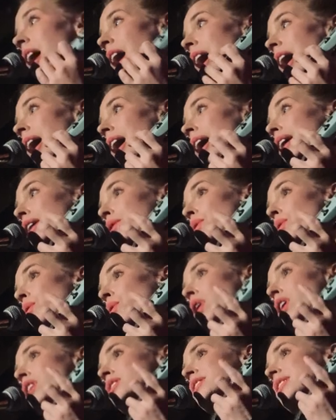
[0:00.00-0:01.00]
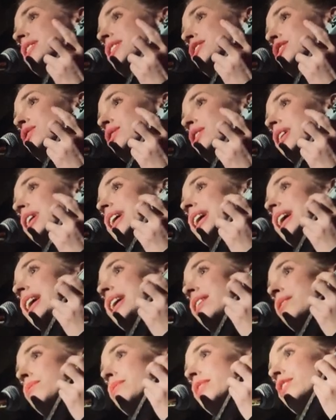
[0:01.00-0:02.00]
I wanted to
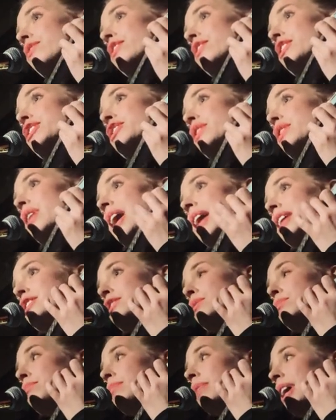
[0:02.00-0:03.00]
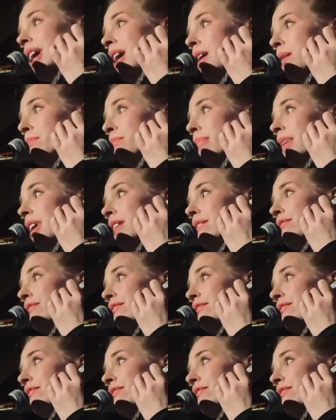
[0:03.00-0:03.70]
leave, but first you had to pick up